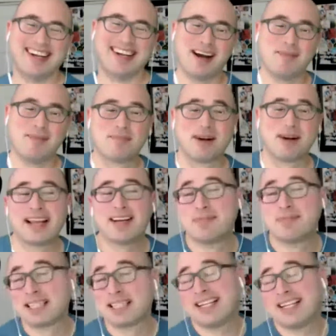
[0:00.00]
Um, Brian
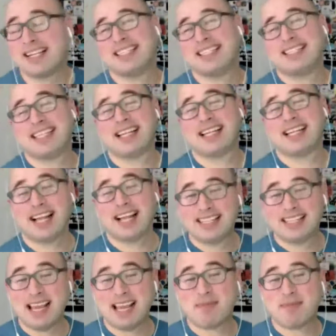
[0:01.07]
specializes in
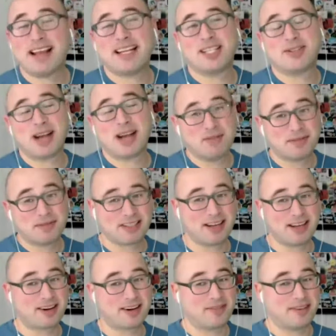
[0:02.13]
landscape and travel
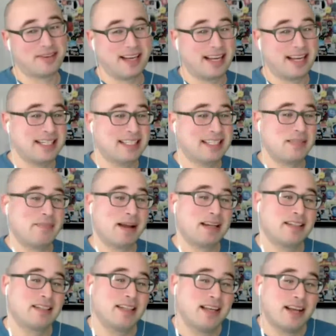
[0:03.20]
photography, and he has
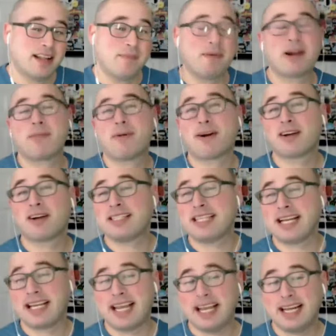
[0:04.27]
spent the better part of a
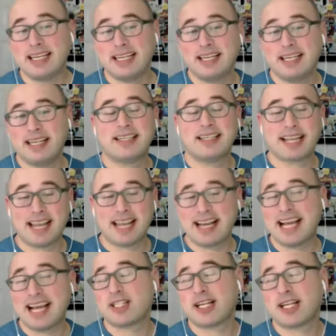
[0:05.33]
decade, decade
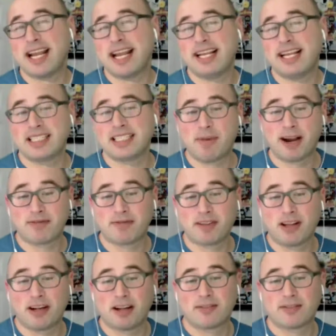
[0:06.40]
educating inspiring
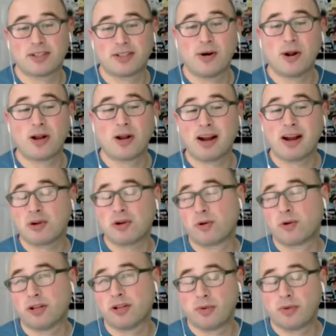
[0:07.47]
photographers all around the
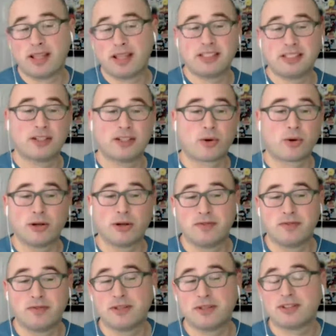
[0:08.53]
world with his tutorials,
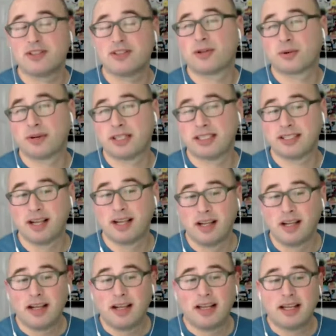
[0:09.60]
videos, and stories.
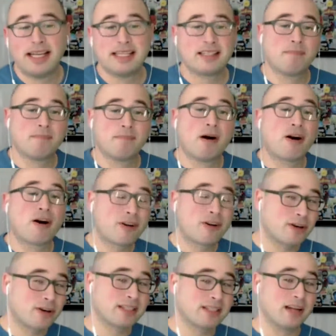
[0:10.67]
He is a
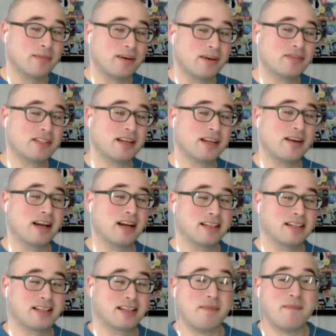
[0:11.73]
partner with some of some, uh,
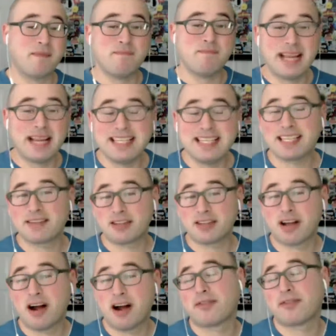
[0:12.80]
some amazing
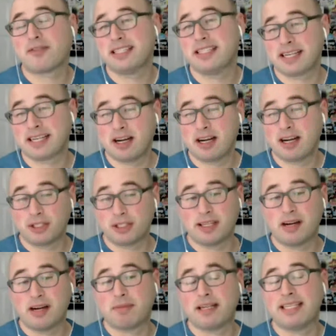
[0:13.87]
photography and technology
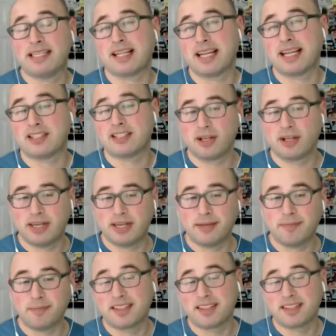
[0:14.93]
companies like Sony,
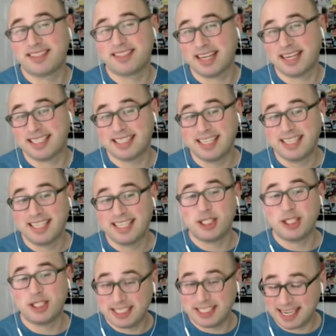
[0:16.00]
Zeiss,
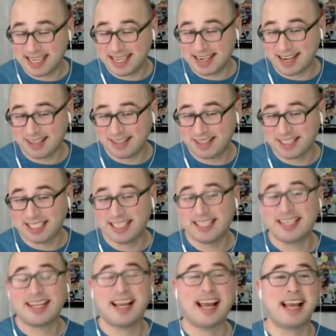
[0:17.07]
G Technology,
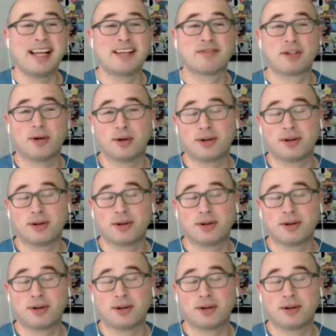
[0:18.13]
and of